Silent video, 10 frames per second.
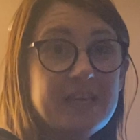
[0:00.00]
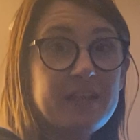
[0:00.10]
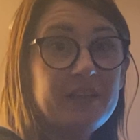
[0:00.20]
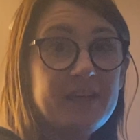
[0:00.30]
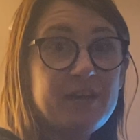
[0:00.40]

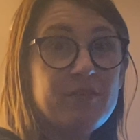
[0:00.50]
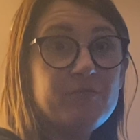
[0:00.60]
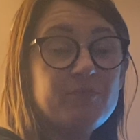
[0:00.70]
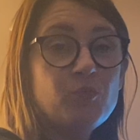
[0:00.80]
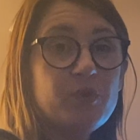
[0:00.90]
deadly
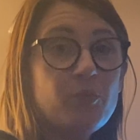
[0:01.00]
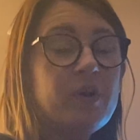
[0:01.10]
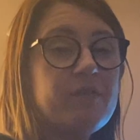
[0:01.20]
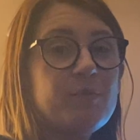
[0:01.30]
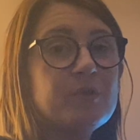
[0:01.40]

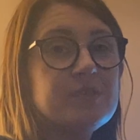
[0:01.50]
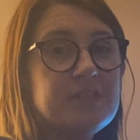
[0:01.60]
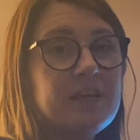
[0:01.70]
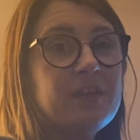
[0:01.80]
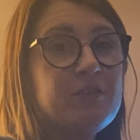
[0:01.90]

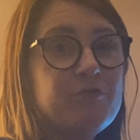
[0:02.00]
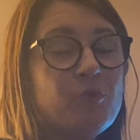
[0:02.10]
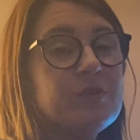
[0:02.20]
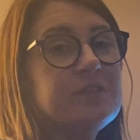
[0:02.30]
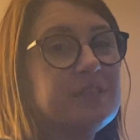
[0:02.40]

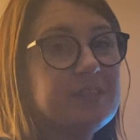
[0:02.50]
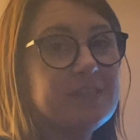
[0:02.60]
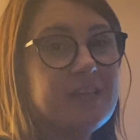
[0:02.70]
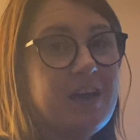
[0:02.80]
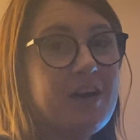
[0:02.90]
forces